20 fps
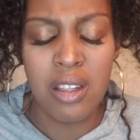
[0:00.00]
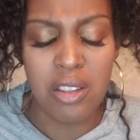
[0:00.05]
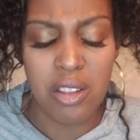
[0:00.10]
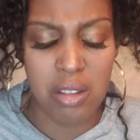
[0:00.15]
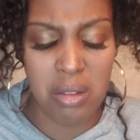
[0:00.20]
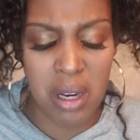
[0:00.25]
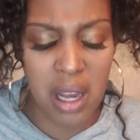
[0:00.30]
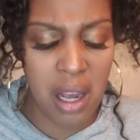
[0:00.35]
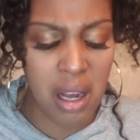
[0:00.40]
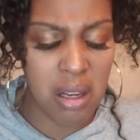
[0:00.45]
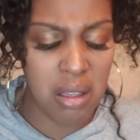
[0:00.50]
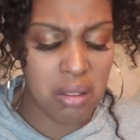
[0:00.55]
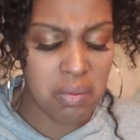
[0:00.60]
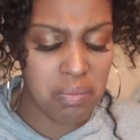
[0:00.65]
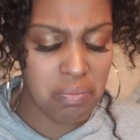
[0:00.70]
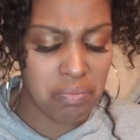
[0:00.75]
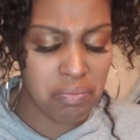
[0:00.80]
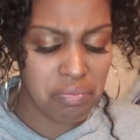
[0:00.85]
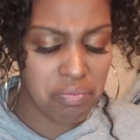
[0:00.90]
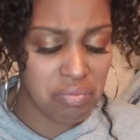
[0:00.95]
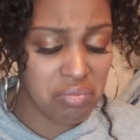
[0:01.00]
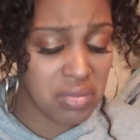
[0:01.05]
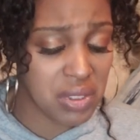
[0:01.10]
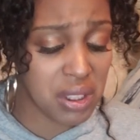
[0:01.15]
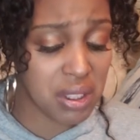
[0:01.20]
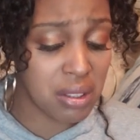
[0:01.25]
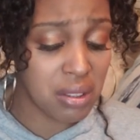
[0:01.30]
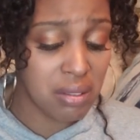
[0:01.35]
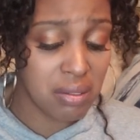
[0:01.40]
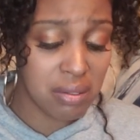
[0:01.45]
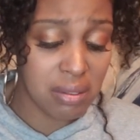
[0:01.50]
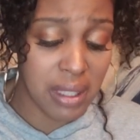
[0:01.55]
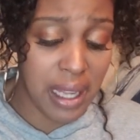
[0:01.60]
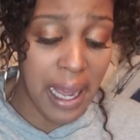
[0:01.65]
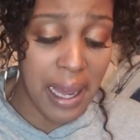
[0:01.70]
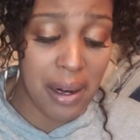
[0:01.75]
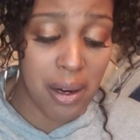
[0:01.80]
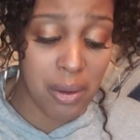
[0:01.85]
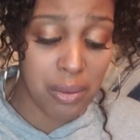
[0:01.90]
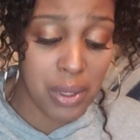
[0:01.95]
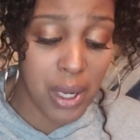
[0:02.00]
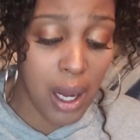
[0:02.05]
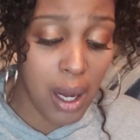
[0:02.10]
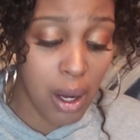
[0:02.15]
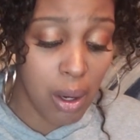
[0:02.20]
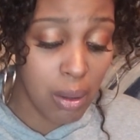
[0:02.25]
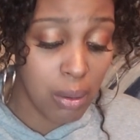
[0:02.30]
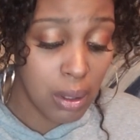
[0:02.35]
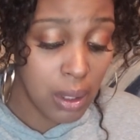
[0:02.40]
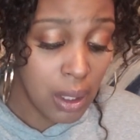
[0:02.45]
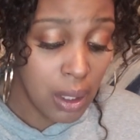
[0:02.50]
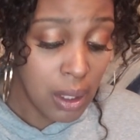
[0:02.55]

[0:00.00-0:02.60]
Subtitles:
You know? I don't know.